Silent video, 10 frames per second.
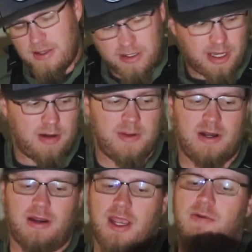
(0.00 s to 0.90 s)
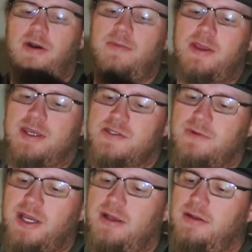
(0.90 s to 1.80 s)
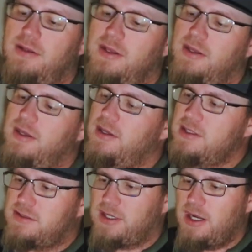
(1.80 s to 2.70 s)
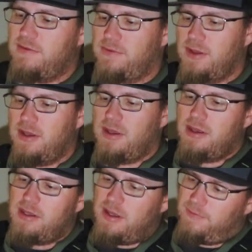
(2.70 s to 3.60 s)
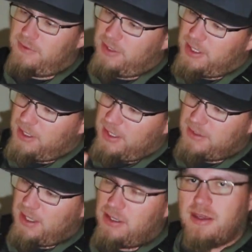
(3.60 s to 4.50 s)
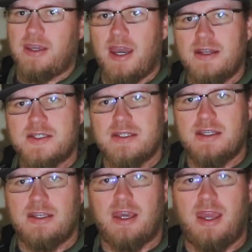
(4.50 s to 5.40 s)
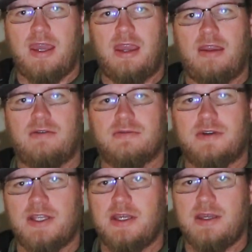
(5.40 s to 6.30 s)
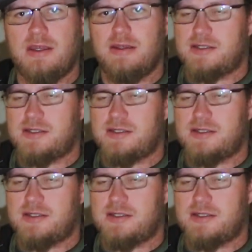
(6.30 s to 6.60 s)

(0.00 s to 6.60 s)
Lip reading: carabiner and webbing as well. So kind of if you're looking at that, you can kind of see a really